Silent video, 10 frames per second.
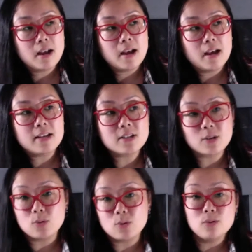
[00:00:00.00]
And he's like,
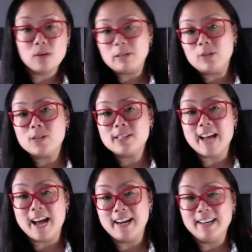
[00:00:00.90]
"Ooh, I'm a lord
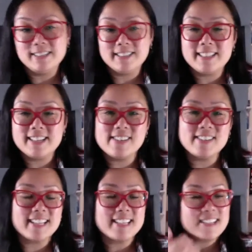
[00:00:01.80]
now."
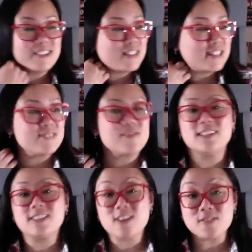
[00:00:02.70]
Like he's
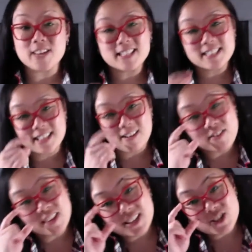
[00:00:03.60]
feeling all fancy and
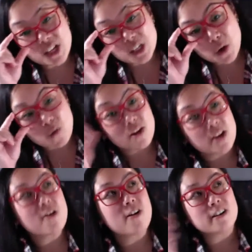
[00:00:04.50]
everything. He tries to go
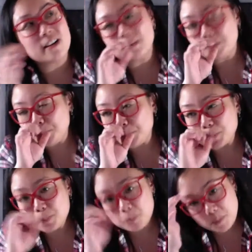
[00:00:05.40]
find Arya,
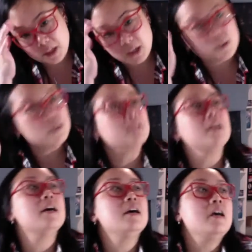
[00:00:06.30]
who's
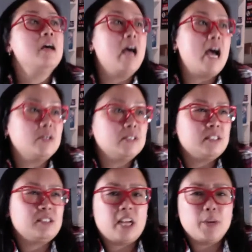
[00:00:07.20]
out in the
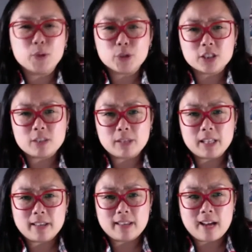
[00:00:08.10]
stables or something
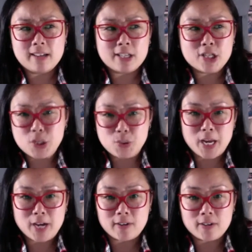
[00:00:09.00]
like that, like shooting
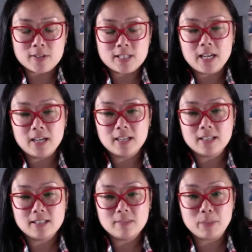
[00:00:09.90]
arrows,
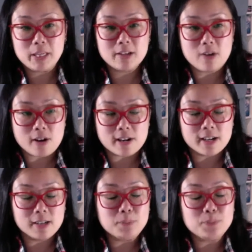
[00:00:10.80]
being
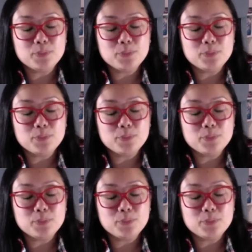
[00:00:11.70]
Arya.